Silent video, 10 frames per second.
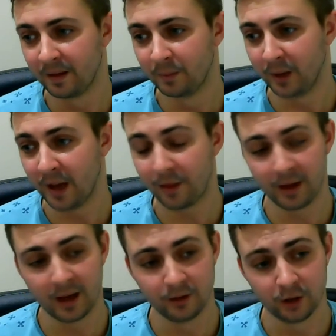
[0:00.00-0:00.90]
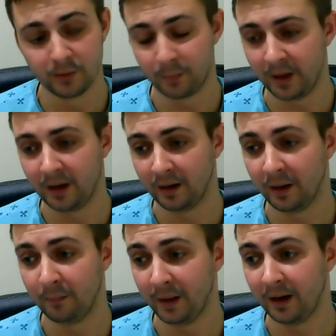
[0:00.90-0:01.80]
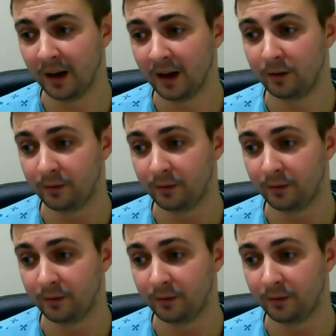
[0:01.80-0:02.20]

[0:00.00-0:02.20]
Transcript: But yeah, I think in terms of big life,